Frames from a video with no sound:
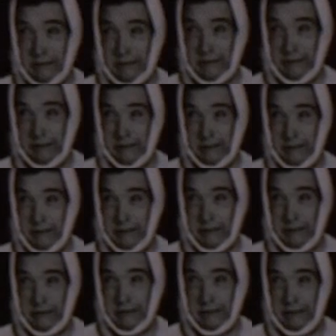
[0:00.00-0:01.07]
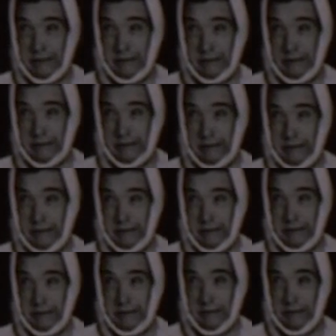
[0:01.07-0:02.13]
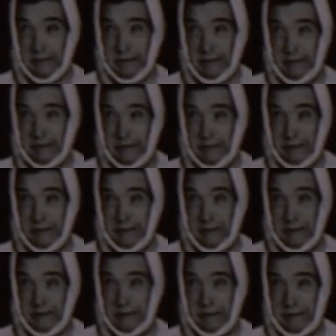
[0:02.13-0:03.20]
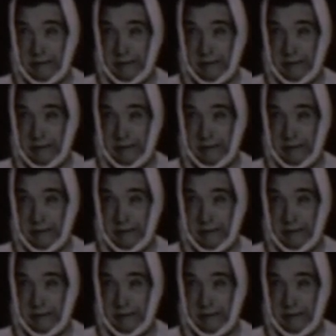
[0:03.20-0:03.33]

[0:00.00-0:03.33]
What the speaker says: (silent)